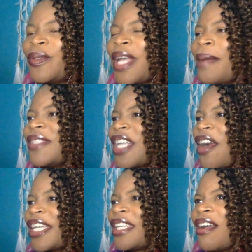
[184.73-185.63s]
So I'm
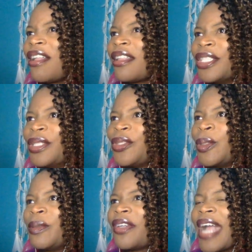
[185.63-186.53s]
sorry, y'all, on
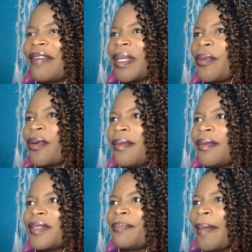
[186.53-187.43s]
YouTube, if you're having
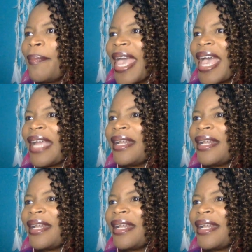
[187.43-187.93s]
problems. My bad.